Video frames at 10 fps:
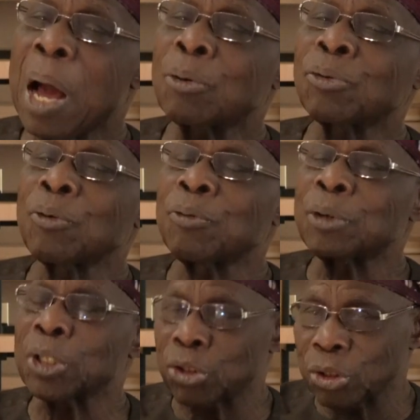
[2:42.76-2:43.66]
out of
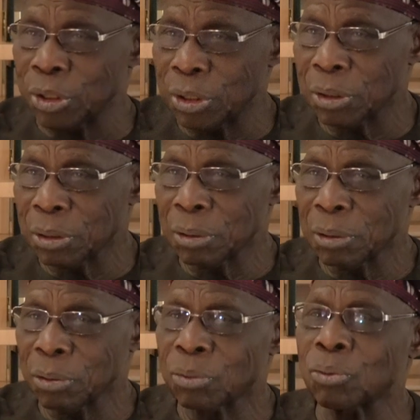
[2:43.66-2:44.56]
reach
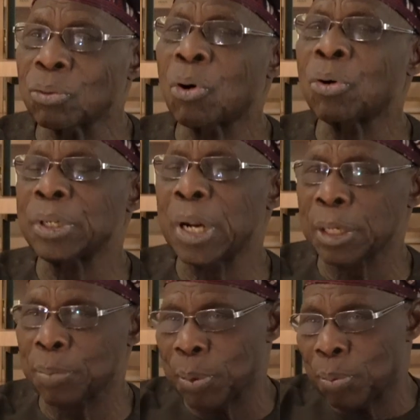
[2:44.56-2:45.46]
to
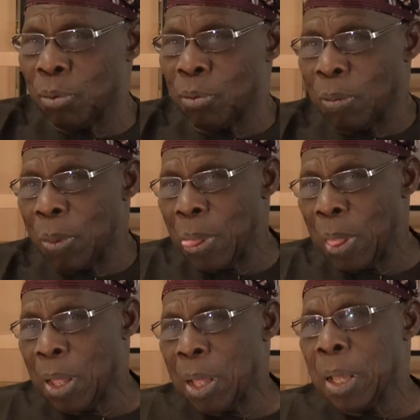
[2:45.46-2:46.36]
ordinary people
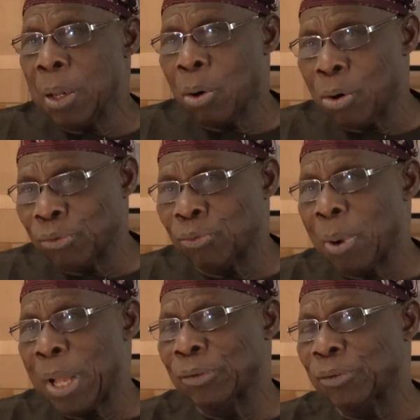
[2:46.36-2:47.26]
and
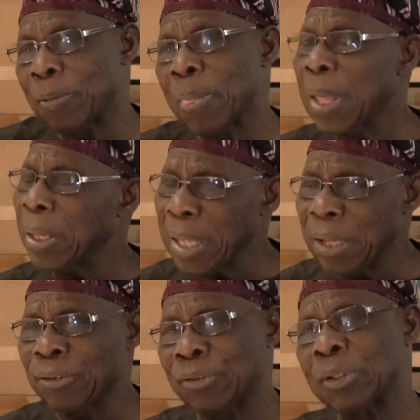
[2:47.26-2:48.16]
cost-wise.
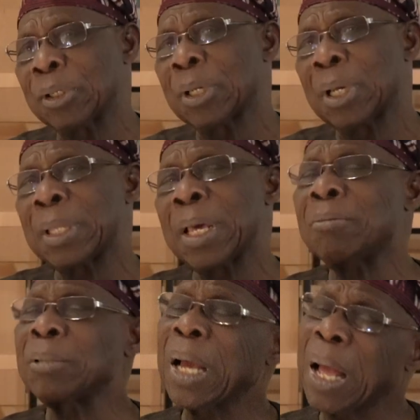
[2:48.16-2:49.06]
That's,
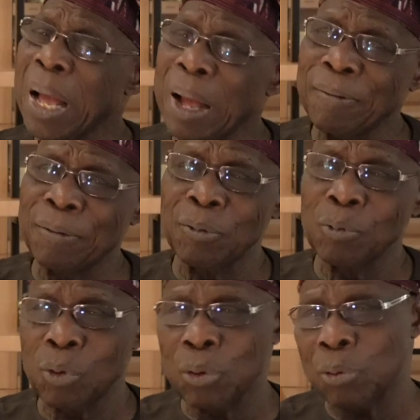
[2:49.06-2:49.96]
then we have
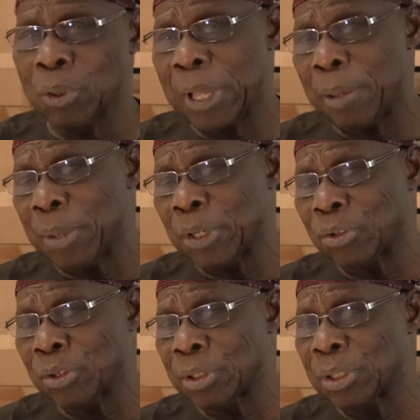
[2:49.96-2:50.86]
what I
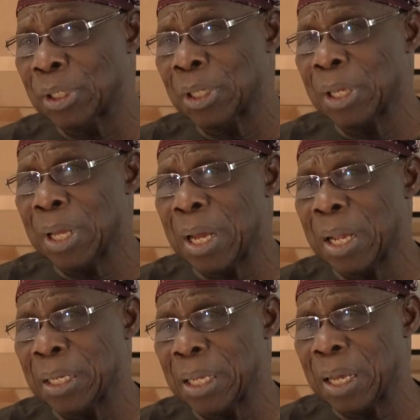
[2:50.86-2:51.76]
mentioned
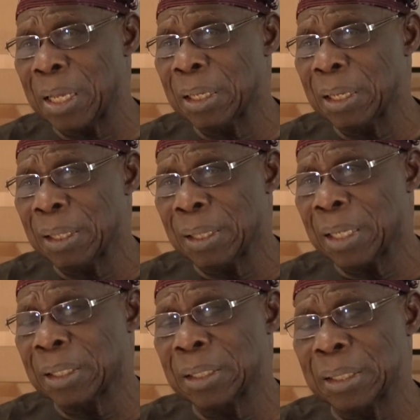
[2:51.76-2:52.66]
earlier,
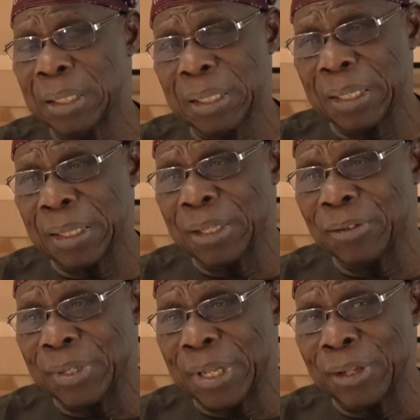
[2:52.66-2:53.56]
that in
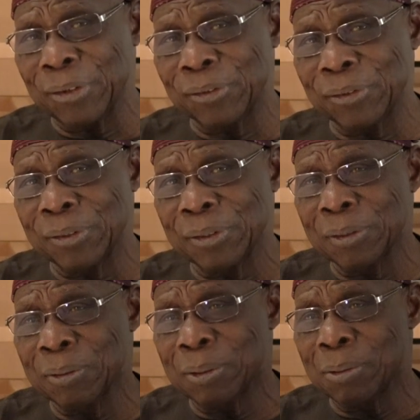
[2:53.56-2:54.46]
these days
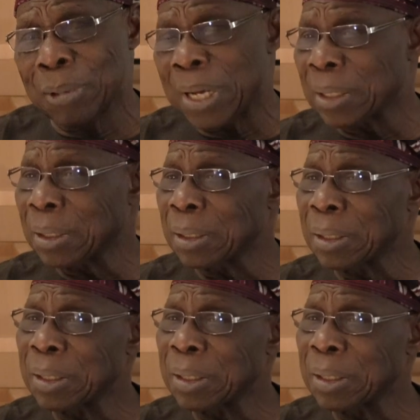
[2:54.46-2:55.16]
when